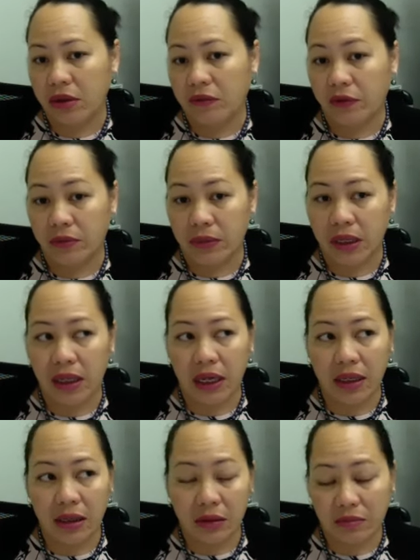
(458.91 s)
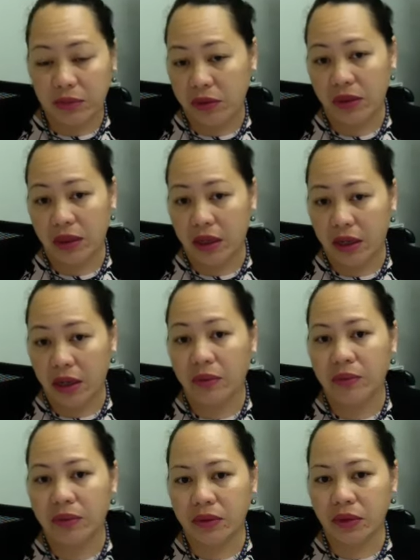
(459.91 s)
For me, I didn't build the hub
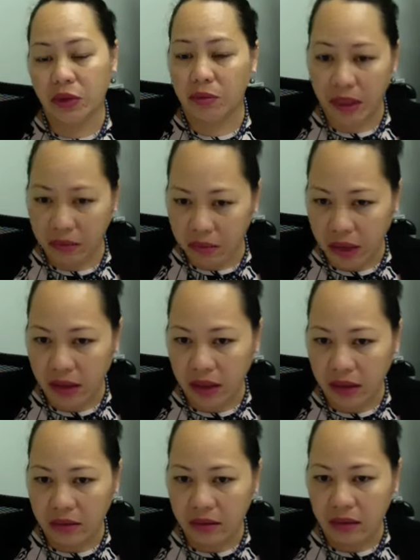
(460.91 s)
to make money.